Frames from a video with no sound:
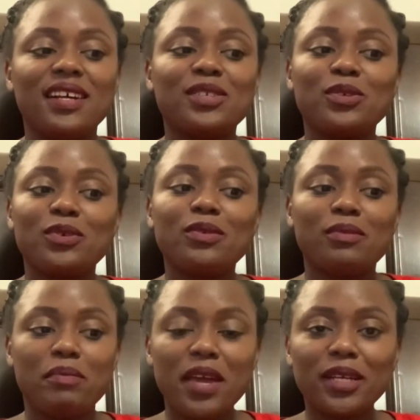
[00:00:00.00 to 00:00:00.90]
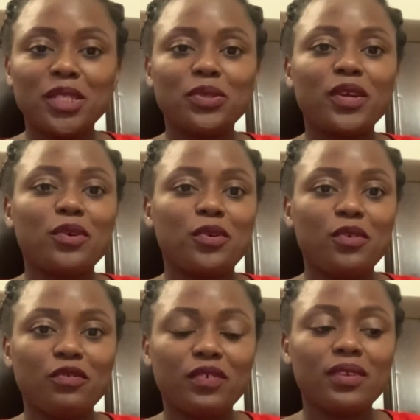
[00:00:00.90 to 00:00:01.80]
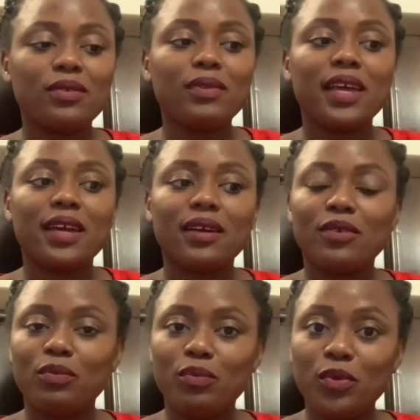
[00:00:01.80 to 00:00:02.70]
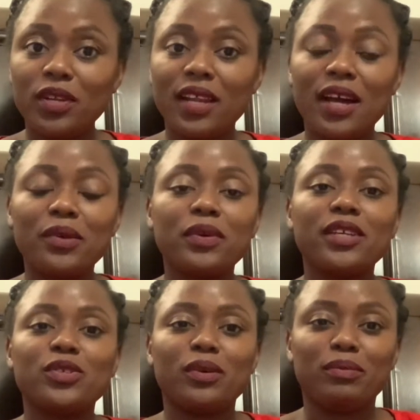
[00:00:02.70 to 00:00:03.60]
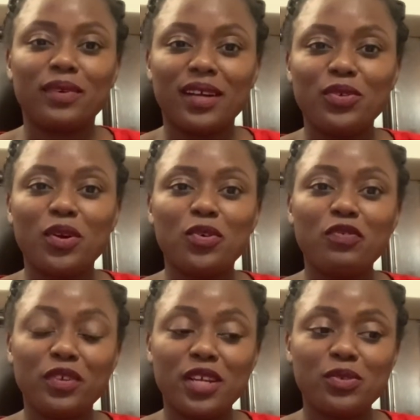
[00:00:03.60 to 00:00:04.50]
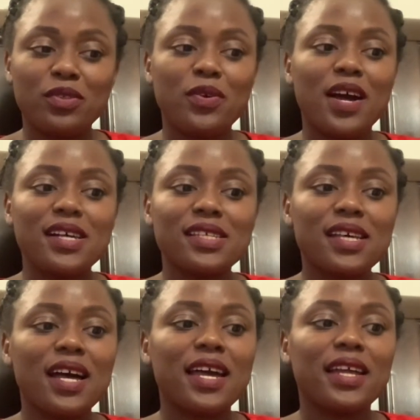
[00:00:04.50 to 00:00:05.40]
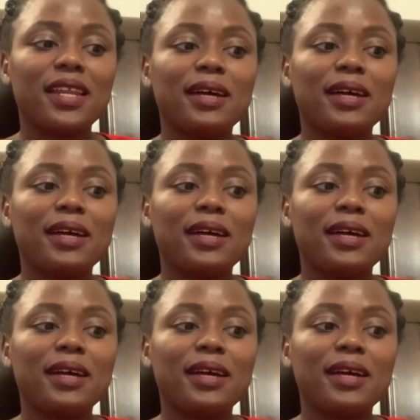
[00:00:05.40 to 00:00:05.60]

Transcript: So make sure you're confident, like body language, you're confident with your answer. And